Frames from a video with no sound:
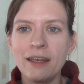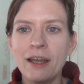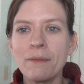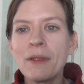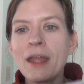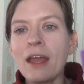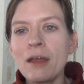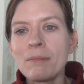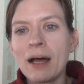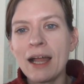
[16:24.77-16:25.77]
Now,
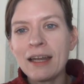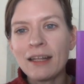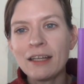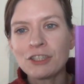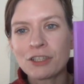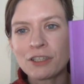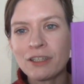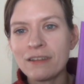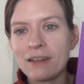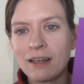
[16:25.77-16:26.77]
my knitting
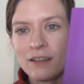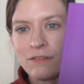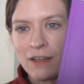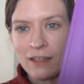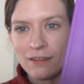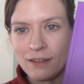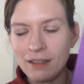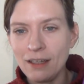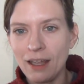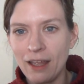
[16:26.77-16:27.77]
journal is not as
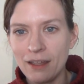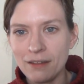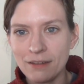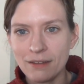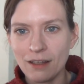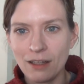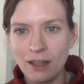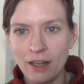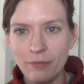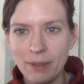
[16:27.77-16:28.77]
fancy as a
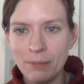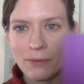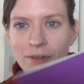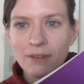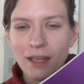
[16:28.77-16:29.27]
lot of people's.